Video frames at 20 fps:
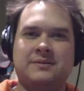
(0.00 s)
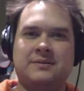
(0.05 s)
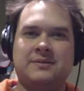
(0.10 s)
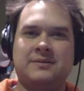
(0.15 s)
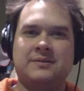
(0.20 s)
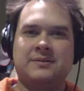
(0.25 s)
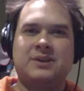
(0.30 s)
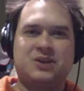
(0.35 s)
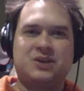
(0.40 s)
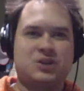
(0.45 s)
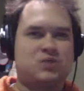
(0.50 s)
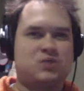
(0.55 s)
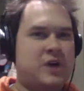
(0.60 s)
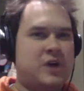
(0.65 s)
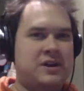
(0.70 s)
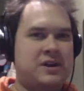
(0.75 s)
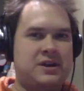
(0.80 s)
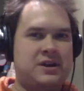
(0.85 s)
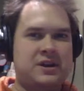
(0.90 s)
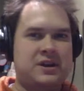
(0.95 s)
Like, just
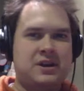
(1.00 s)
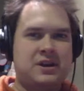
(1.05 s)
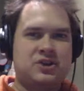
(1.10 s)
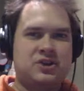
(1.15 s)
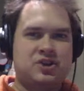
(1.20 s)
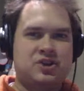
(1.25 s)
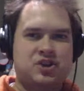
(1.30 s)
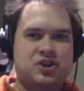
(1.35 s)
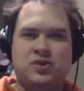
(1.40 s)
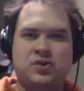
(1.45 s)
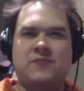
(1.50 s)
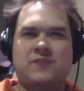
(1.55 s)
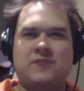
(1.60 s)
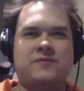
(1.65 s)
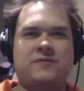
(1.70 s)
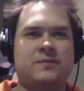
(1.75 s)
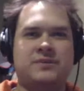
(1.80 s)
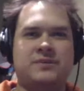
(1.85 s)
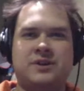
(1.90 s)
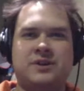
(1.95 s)
went straight
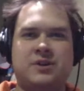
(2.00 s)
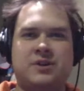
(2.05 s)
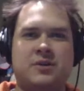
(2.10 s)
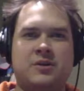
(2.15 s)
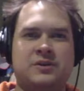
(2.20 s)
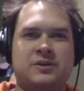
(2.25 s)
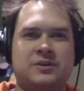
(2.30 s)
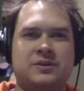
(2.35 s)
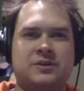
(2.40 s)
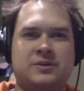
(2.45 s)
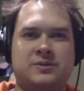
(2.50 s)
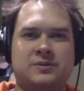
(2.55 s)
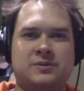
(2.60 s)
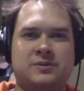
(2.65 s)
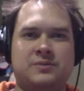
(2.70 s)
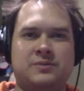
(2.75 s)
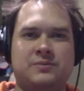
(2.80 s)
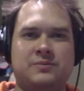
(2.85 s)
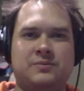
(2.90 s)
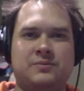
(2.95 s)
from zero to,